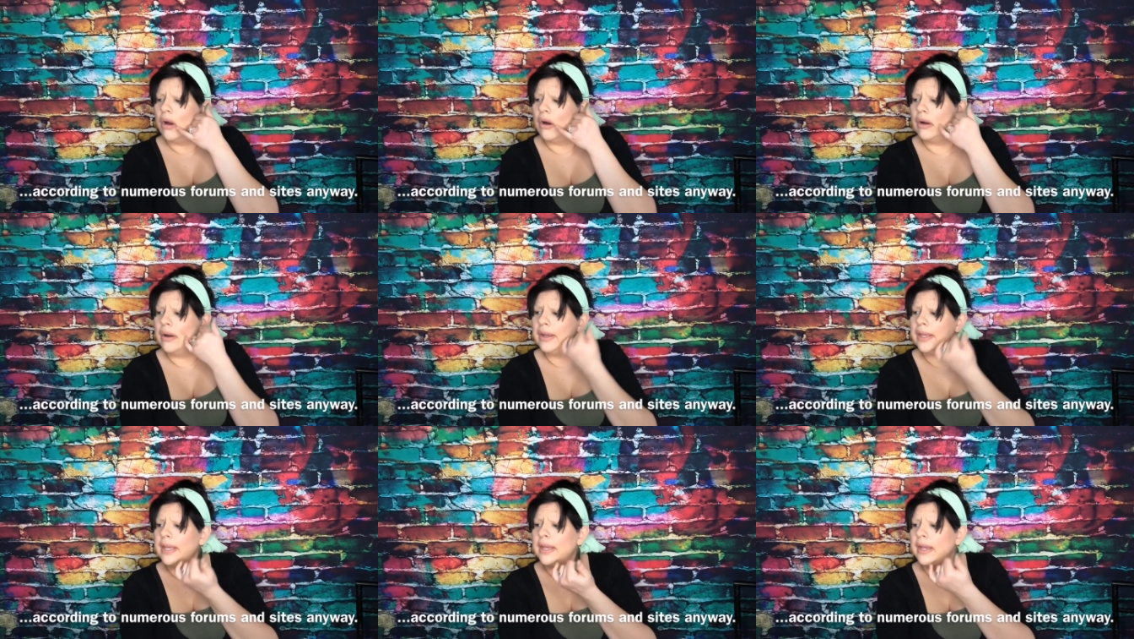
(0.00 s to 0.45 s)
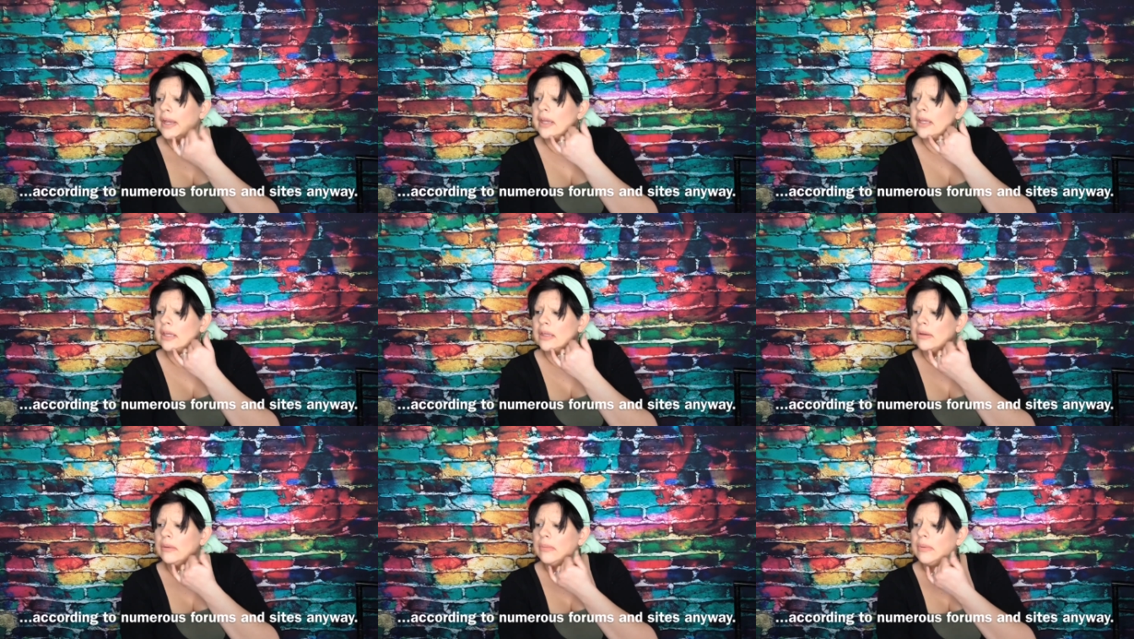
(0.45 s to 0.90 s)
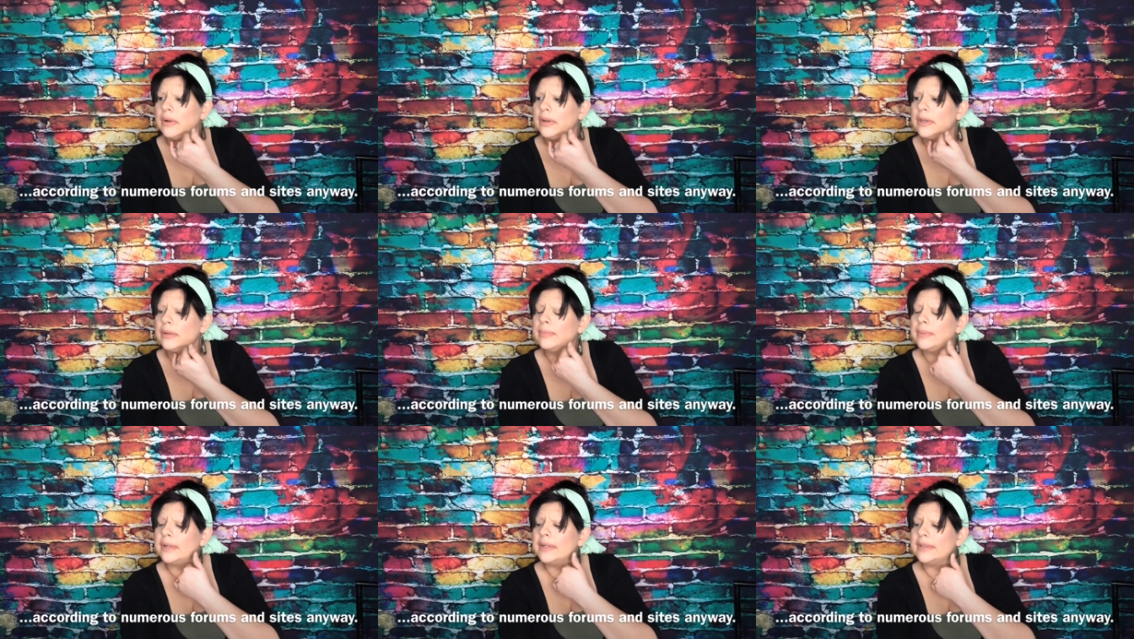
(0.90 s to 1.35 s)
Oh yeah, you
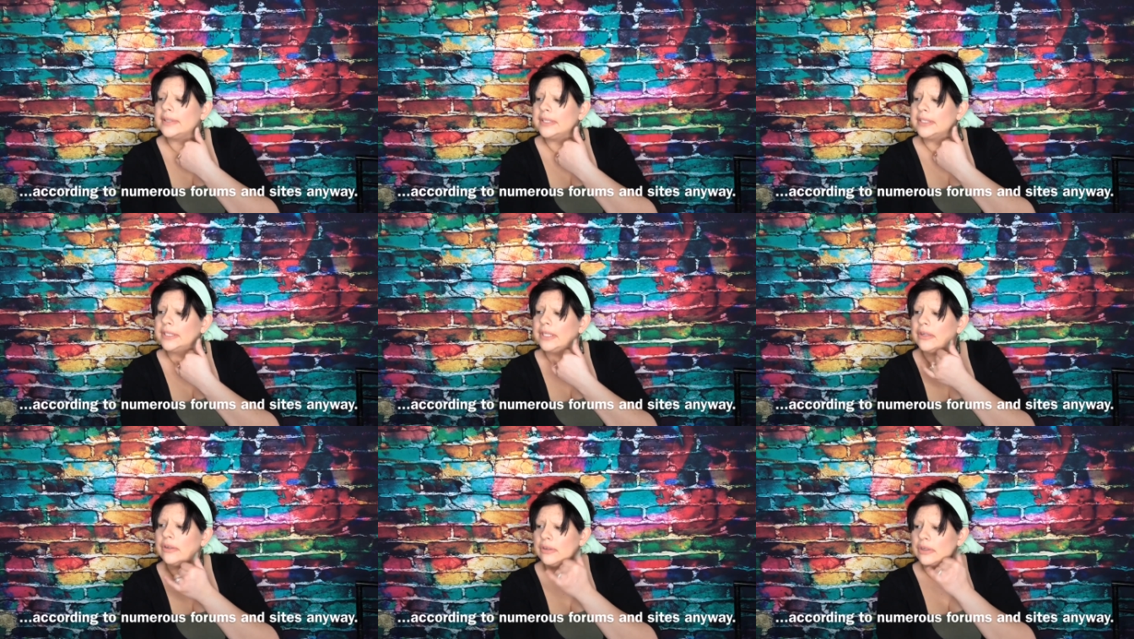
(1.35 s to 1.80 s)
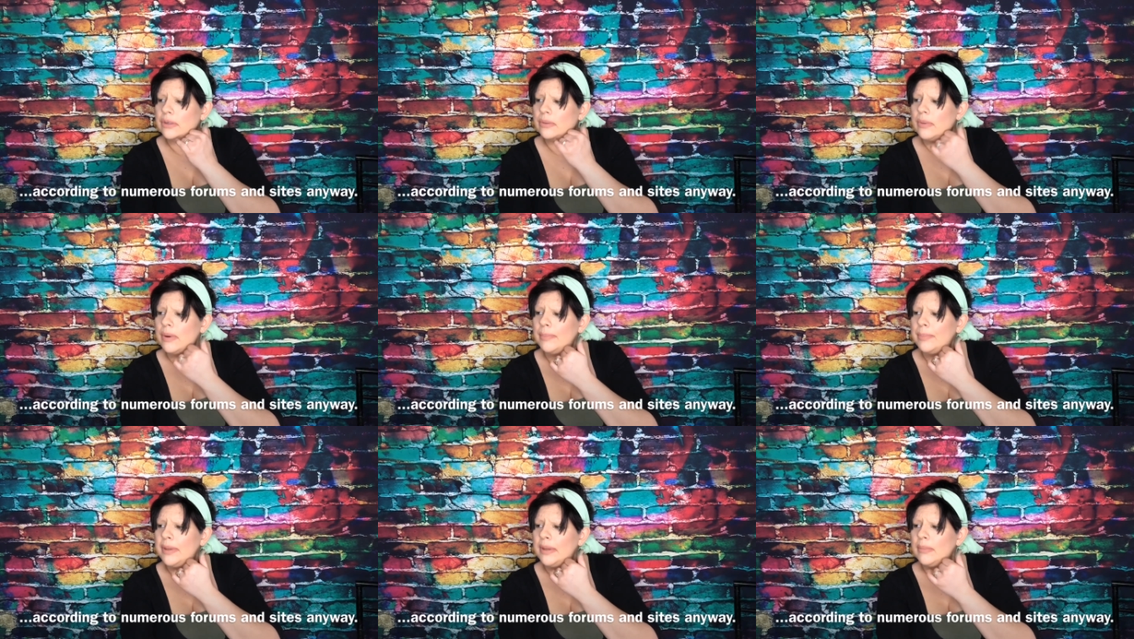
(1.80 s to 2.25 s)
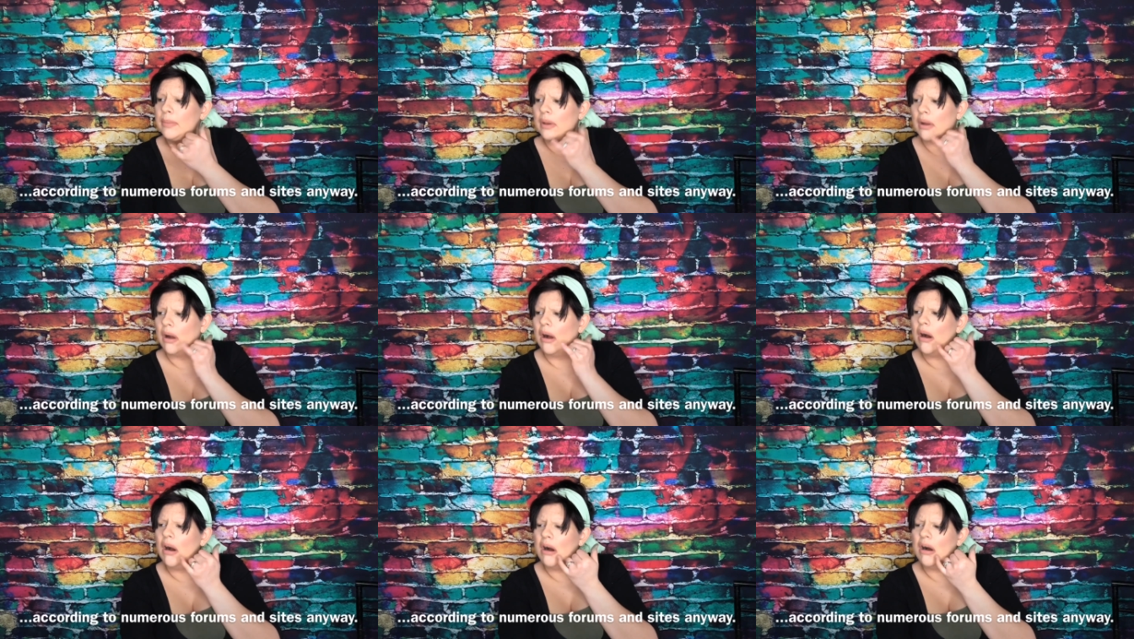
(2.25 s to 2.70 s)
want your pressed eyeshadows or you want
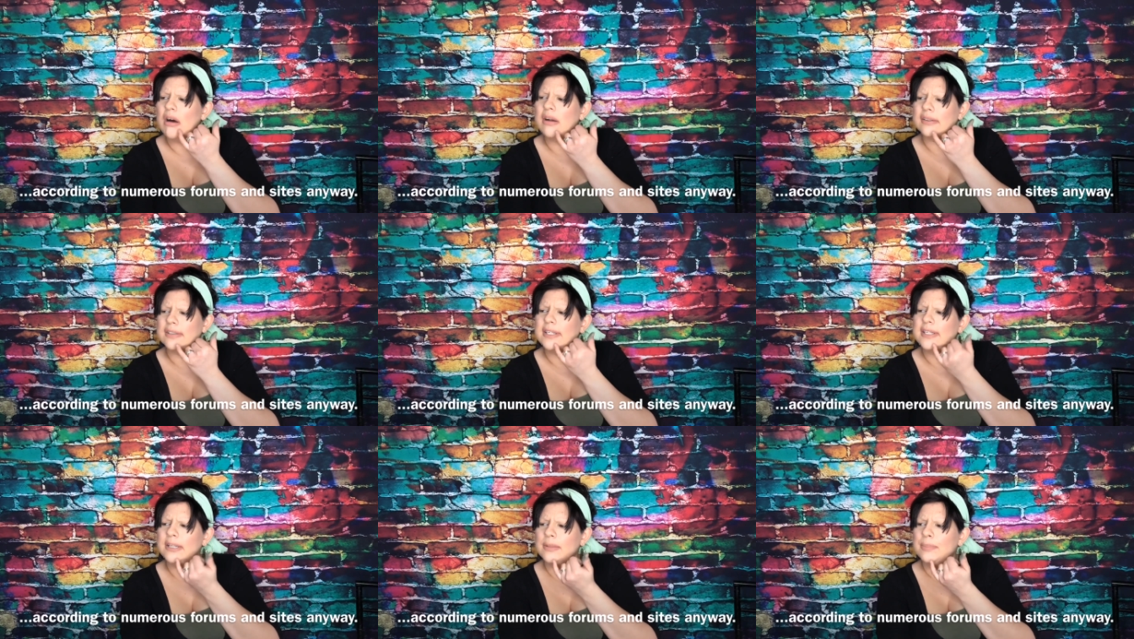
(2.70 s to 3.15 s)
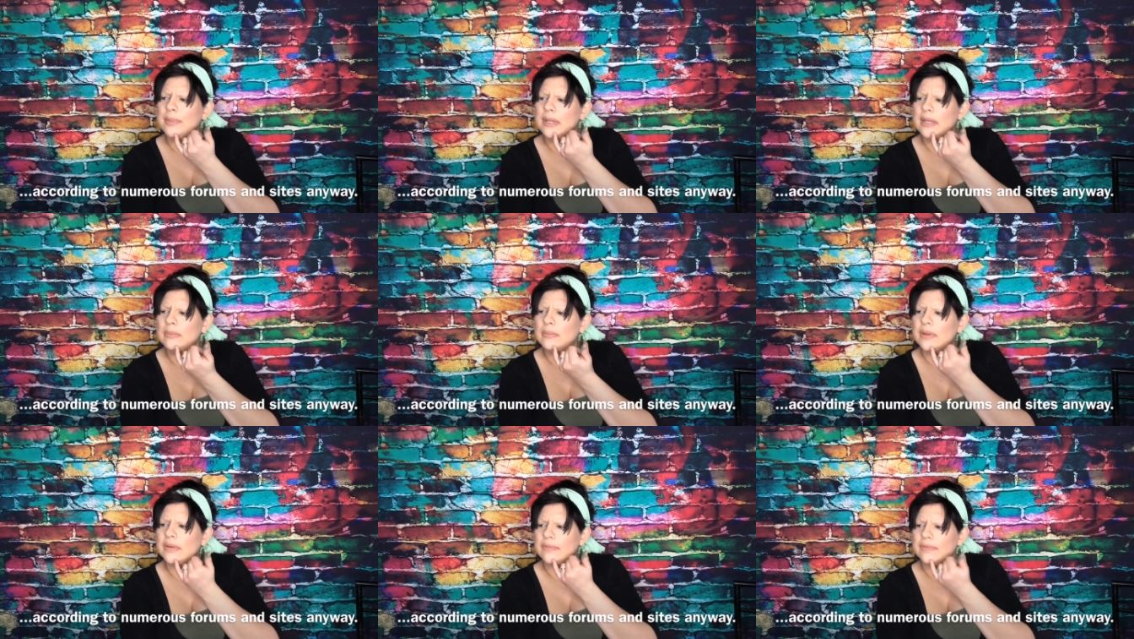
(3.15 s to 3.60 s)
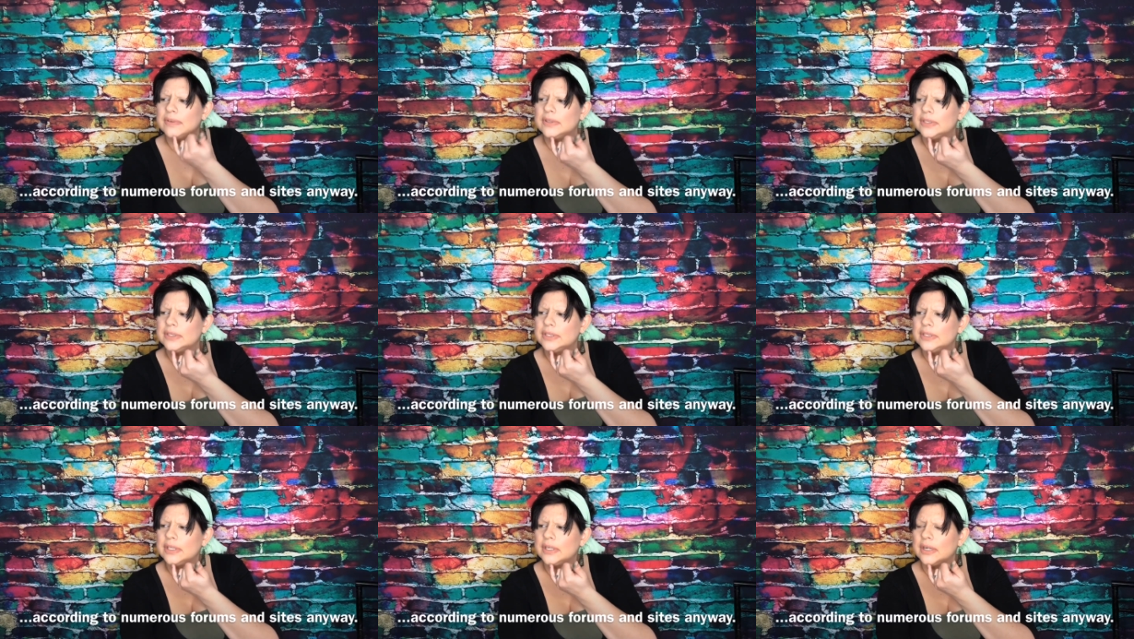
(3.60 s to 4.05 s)
pigment? Oh, I'll take the pigment for
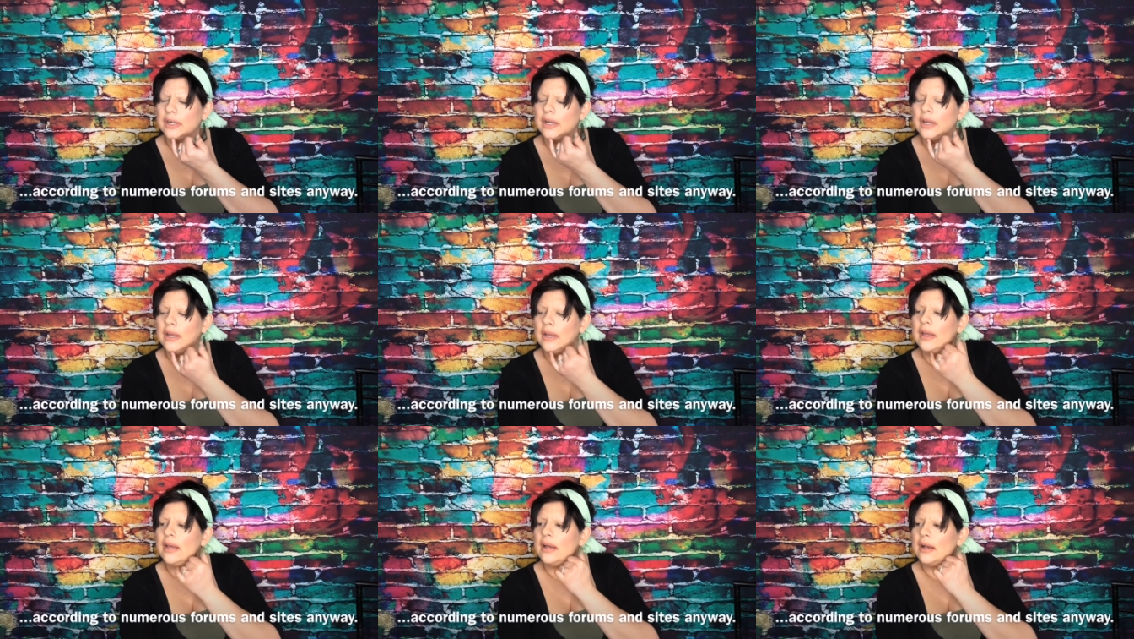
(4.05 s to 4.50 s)
sure.